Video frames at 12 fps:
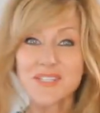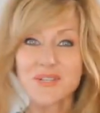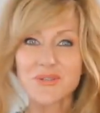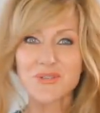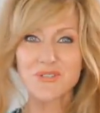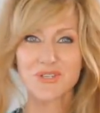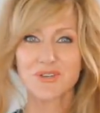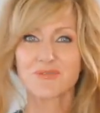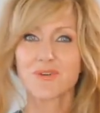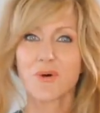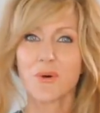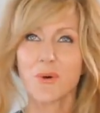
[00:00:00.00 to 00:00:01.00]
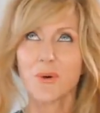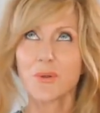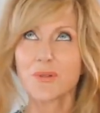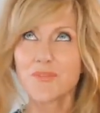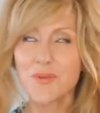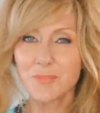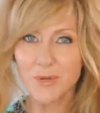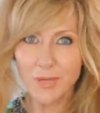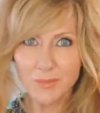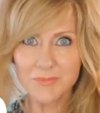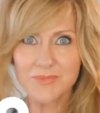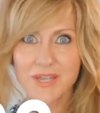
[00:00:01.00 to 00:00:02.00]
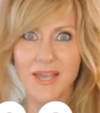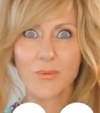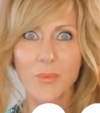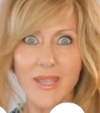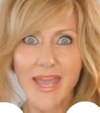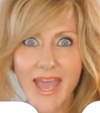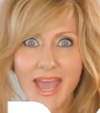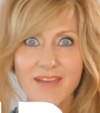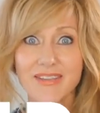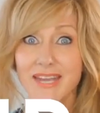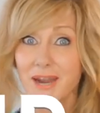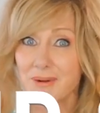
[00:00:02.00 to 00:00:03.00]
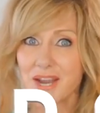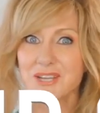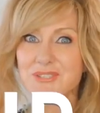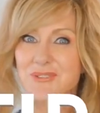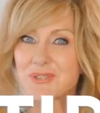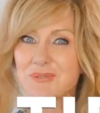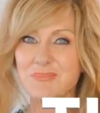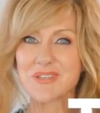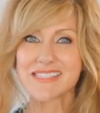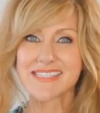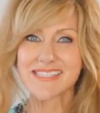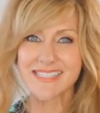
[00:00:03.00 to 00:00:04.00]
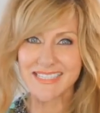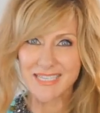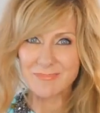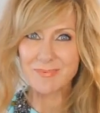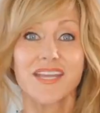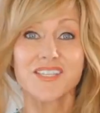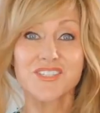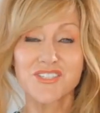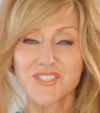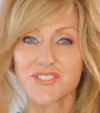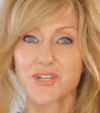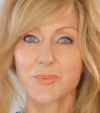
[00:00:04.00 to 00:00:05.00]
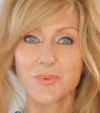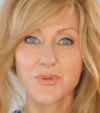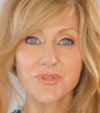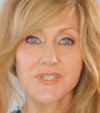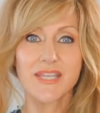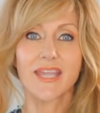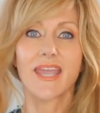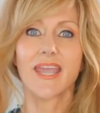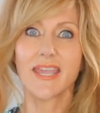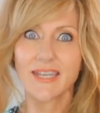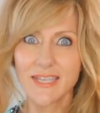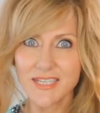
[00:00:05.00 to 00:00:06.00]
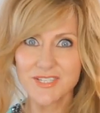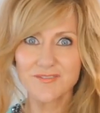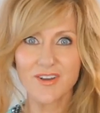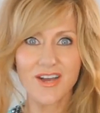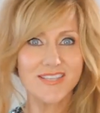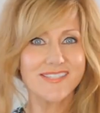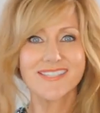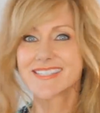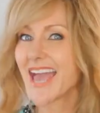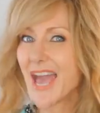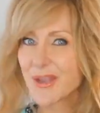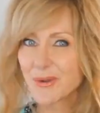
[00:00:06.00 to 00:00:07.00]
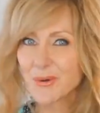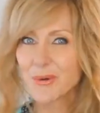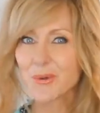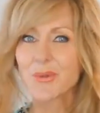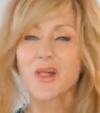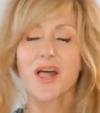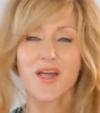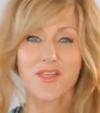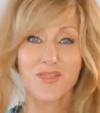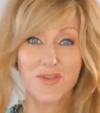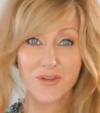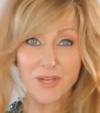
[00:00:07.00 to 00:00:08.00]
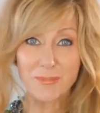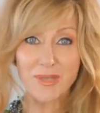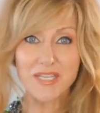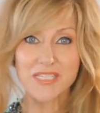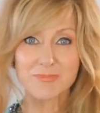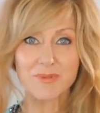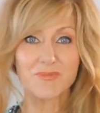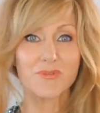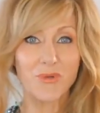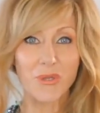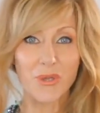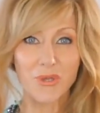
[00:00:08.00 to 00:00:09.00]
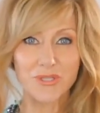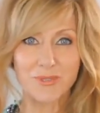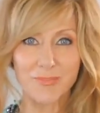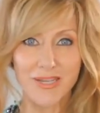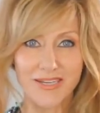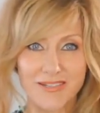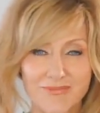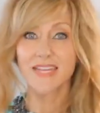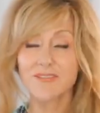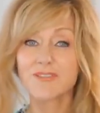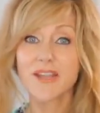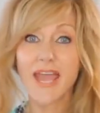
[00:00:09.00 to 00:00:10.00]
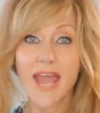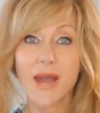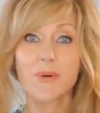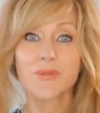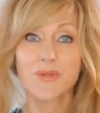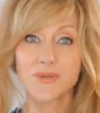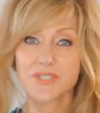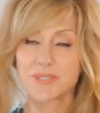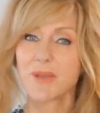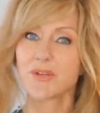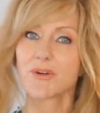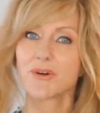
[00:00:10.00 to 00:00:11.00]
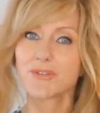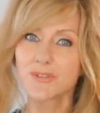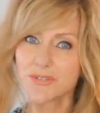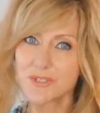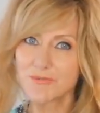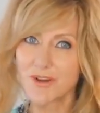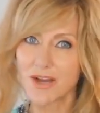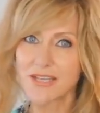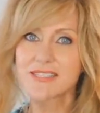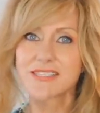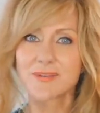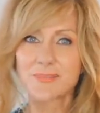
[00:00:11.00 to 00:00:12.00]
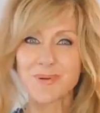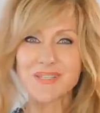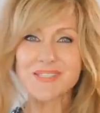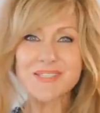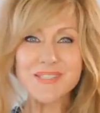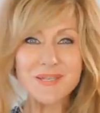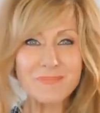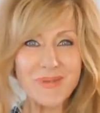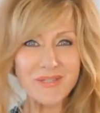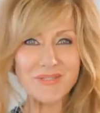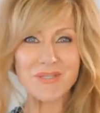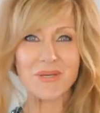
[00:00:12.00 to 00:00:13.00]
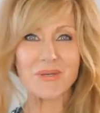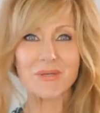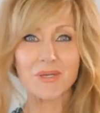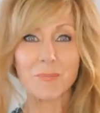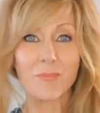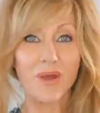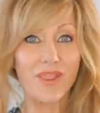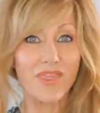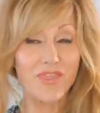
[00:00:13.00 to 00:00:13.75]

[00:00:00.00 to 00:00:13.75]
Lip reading: solution for all of the problems we have in our age group with sleep is to stop using any devices at all 30 minutes before you go to bed. Every hour that you spend on your device suppresses your melatonin by